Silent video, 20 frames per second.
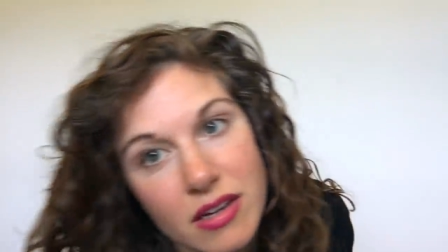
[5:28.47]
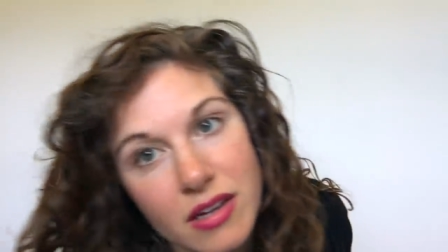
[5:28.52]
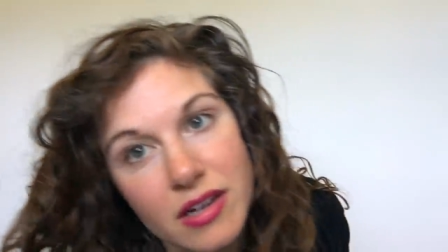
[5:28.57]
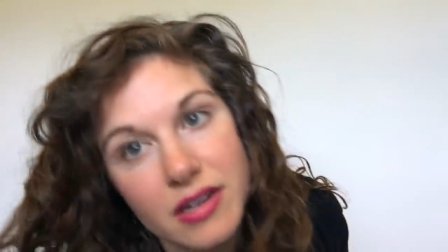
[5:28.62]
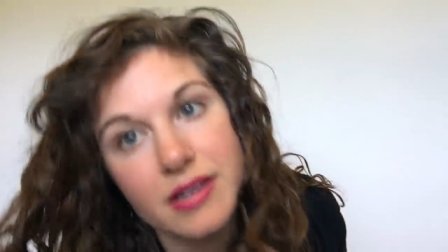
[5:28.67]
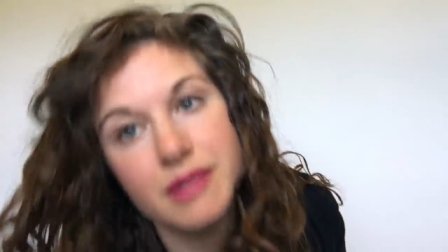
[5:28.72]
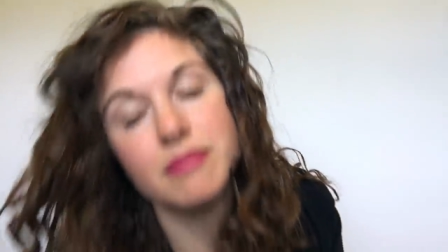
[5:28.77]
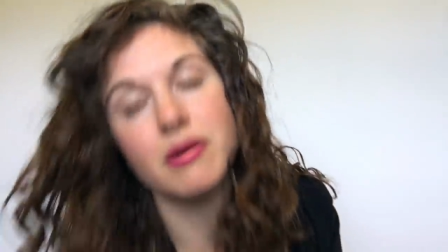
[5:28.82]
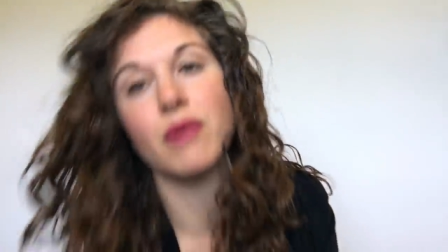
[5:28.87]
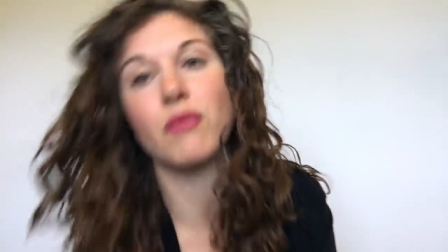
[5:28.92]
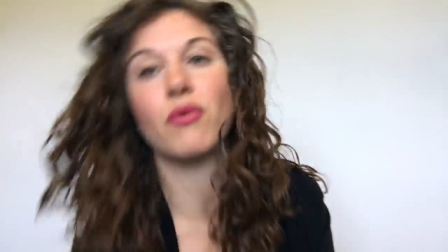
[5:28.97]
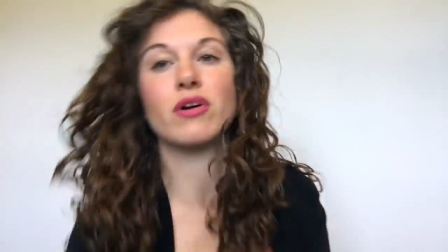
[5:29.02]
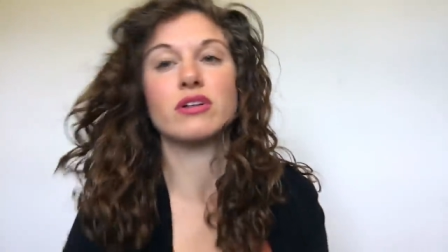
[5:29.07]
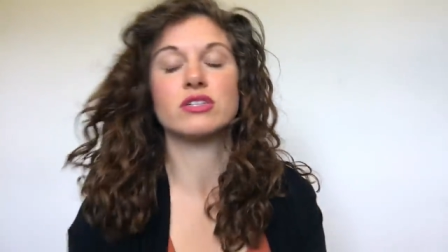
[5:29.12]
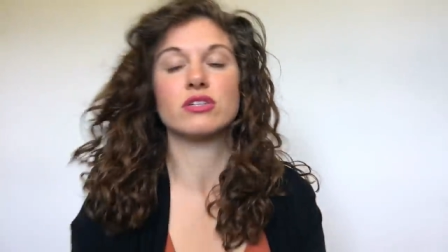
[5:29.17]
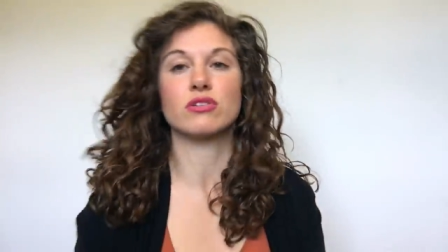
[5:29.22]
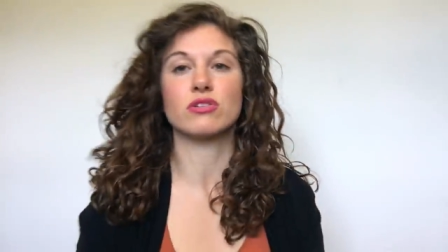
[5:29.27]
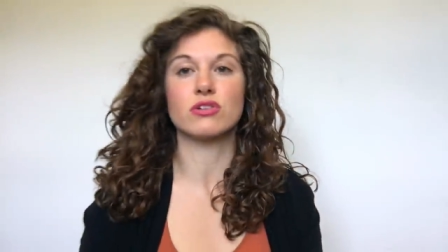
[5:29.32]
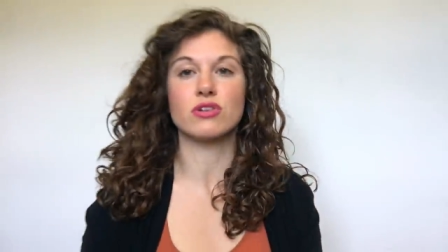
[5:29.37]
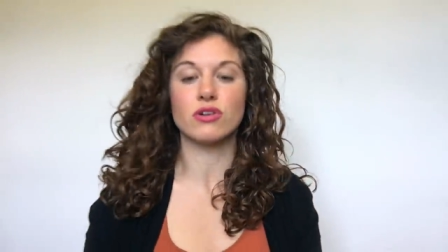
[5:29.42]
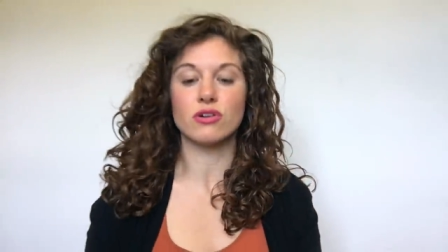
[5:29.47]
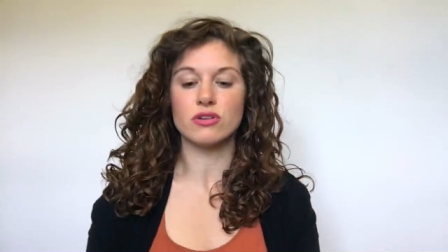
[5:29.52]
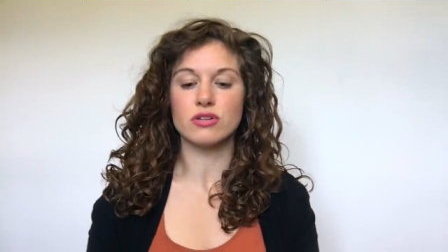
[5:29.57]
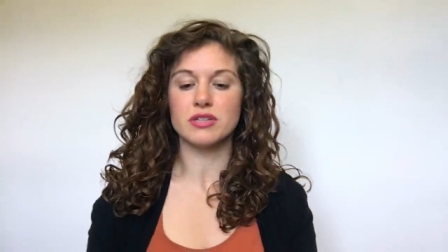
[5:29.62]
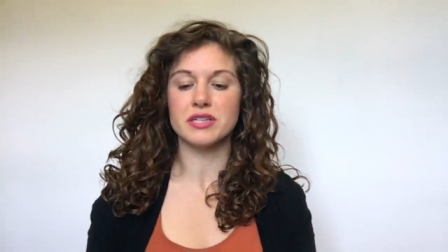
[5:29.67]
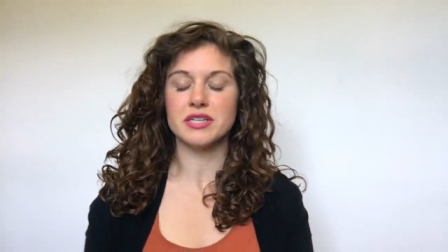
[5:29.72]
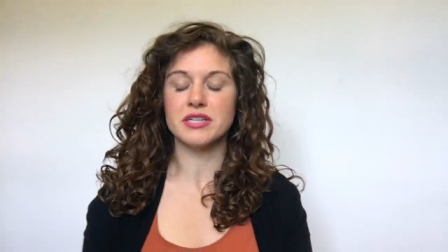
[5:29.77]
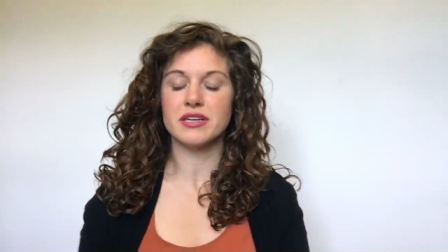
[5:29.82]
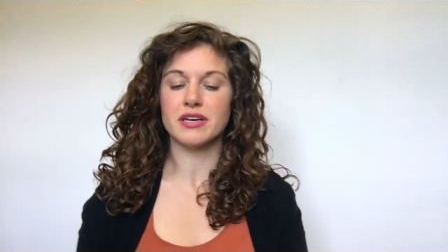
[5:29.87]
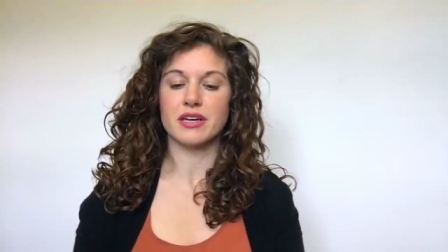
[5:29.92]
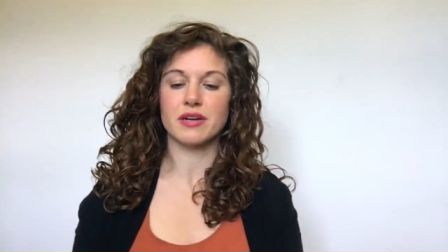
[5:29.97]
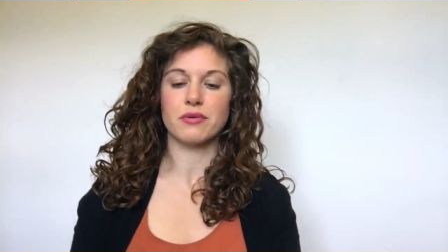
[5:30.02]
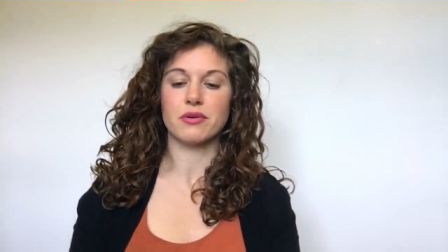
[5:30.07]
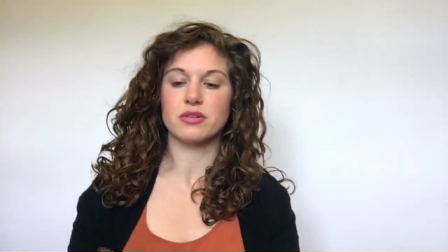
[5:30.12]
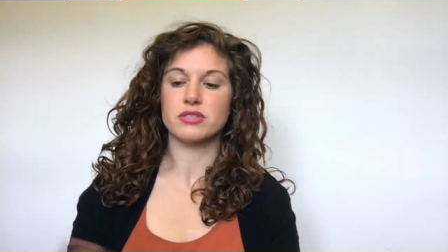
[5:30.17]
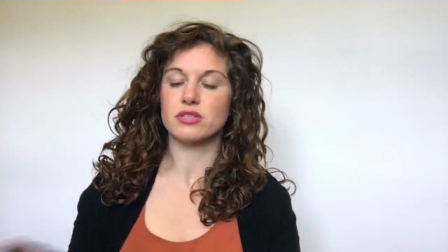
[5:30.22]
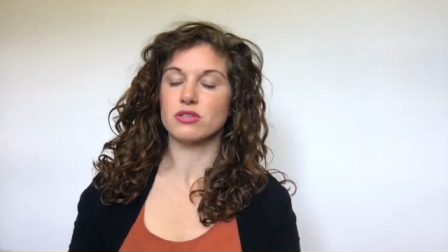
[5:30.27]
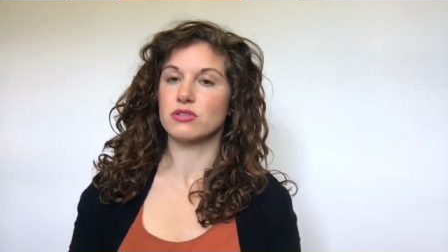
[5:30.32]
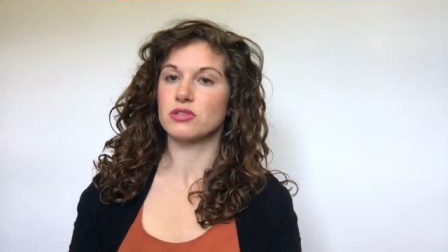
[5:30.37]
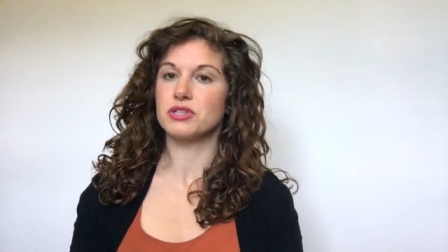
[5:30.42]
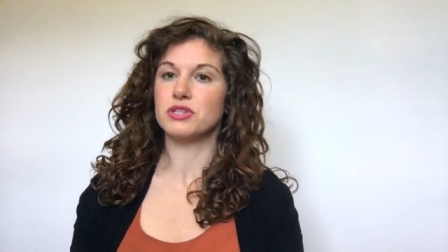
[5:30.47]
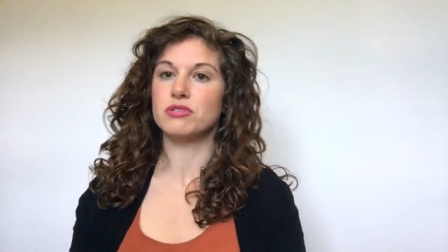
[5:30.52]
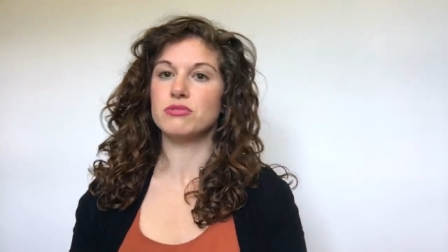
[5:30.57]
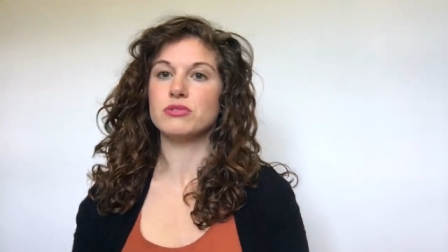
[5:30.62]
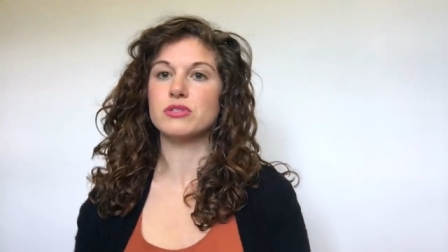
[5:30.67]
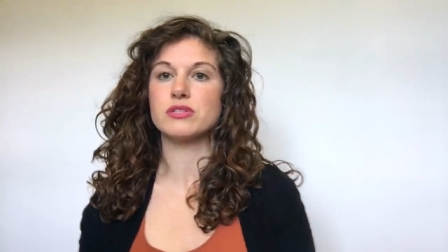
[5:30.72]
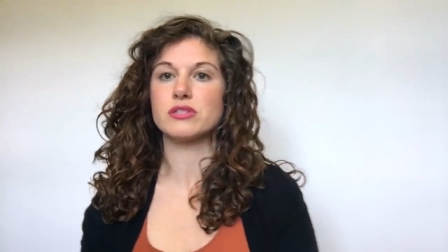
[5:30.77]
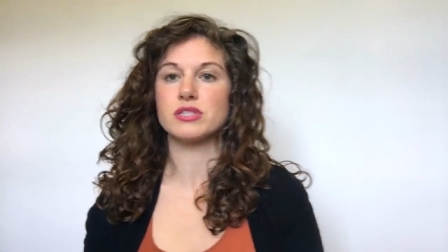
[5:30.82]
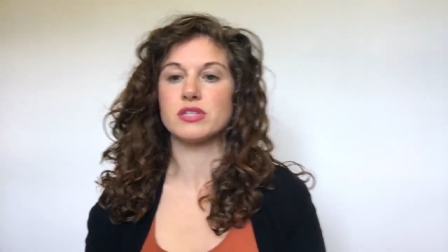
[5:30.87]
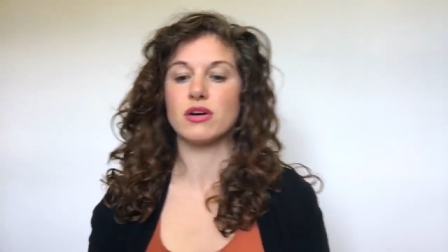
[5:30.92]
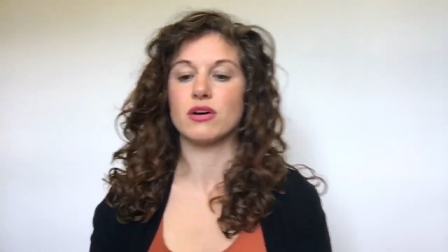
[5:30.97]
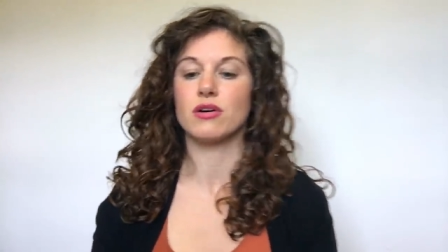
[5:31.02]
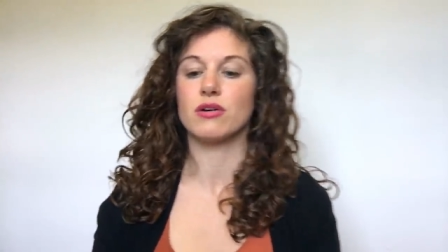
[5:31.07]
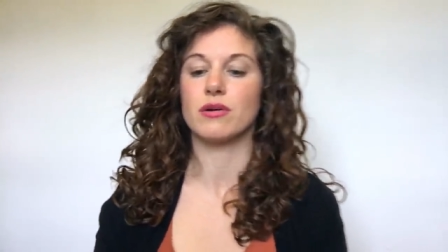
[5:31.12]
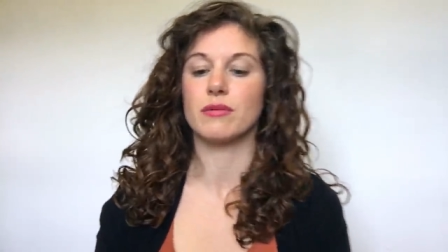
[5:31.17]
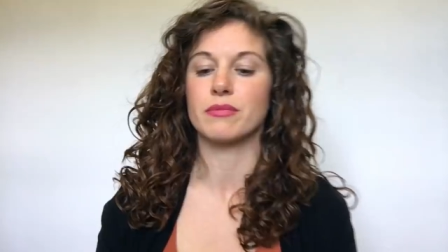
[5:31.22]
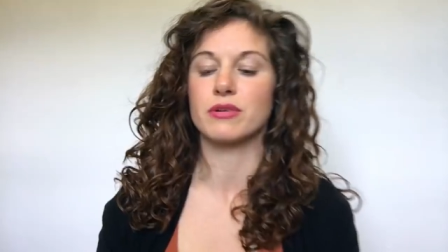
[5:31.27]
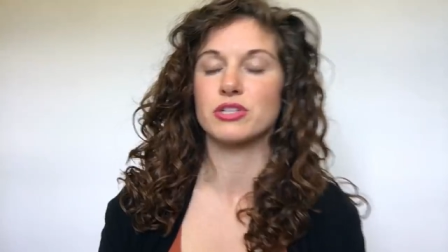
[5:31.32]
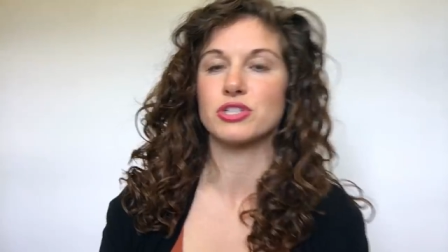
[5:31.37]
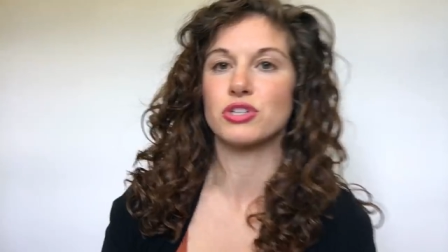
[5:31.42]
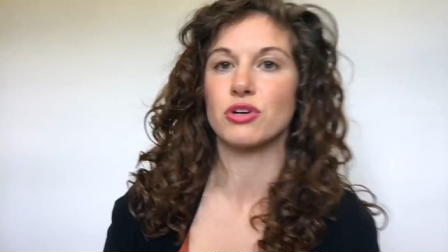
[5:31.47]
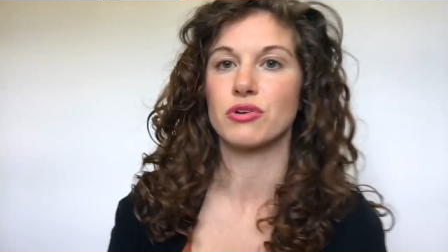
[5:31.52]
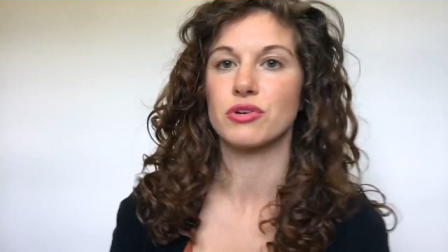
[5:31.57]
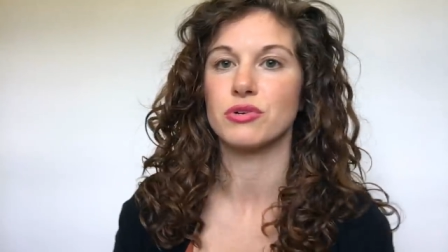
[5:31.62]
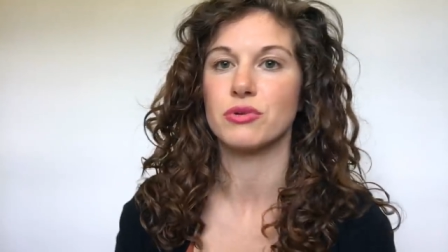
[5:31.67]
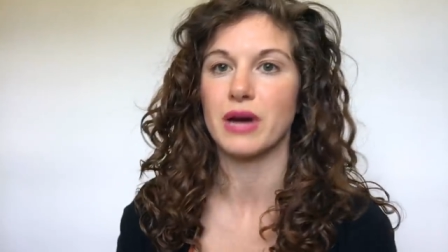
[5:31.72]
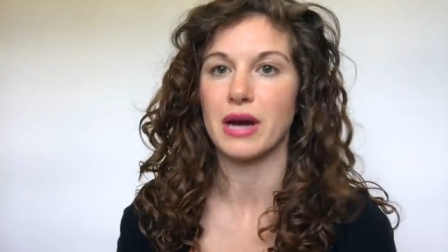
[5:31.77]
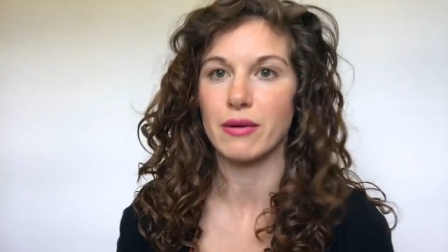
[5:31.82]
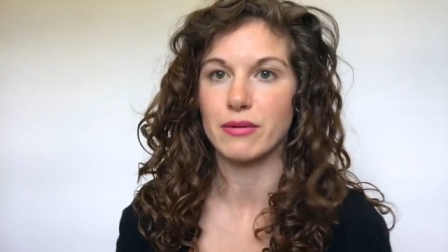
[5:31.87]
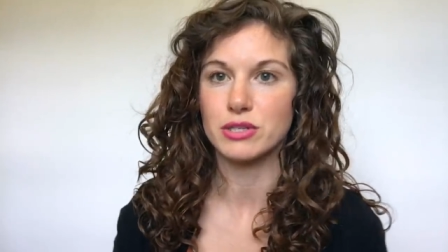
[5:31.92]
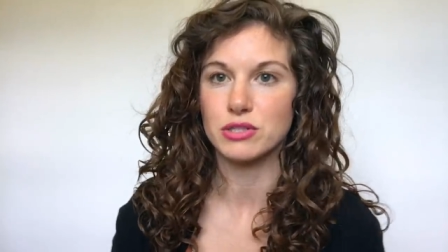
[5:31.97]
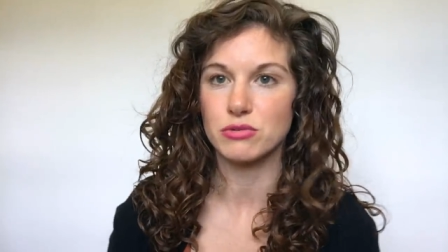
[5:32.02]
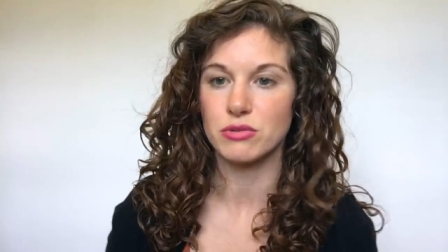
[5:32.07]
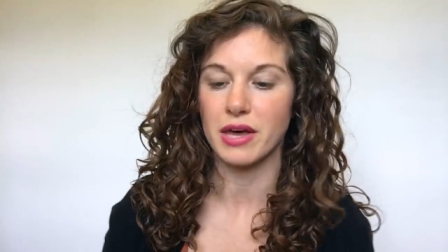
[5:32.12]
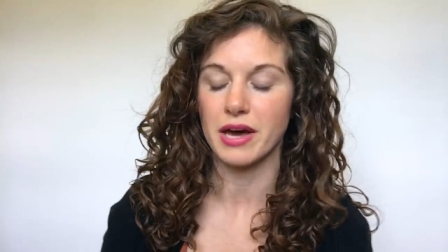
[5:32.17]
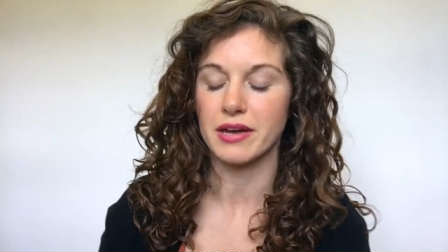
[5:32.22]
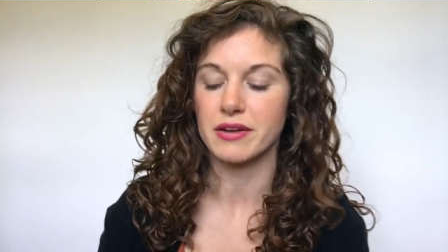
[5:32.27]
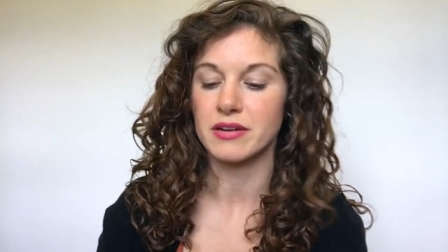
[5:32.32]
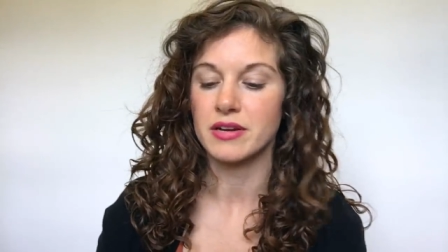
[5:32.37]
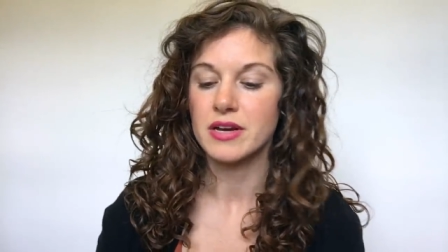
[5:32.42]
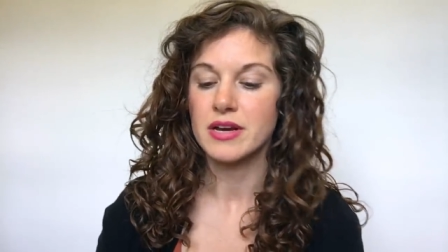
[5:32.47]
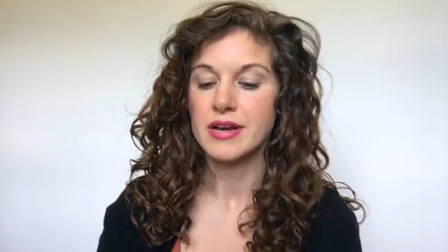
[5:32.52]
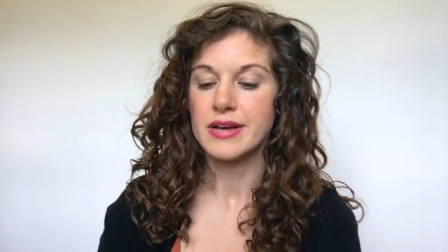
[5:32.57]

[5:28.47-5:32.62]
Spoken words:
I want it to look curly and I want it to look cute. So I'm going to show you how I do that.